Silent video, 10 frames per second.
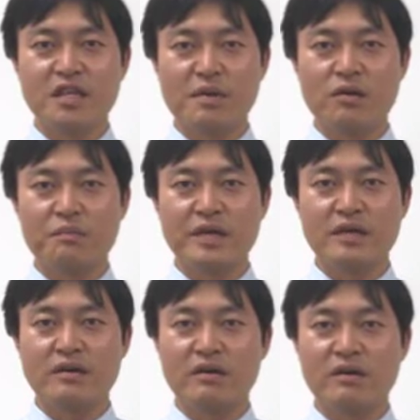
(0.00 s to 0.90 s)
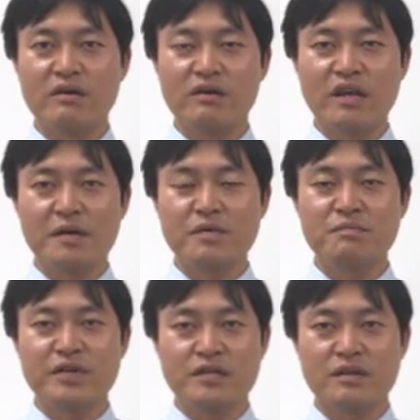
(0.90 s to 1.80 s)
developing a label
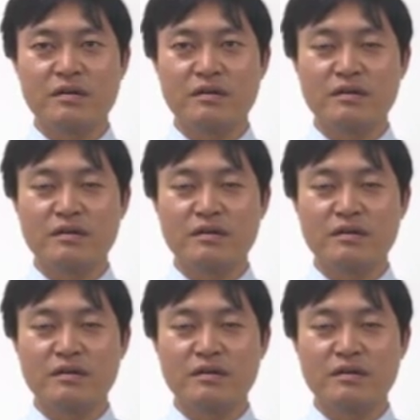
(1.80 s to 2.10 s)
printer.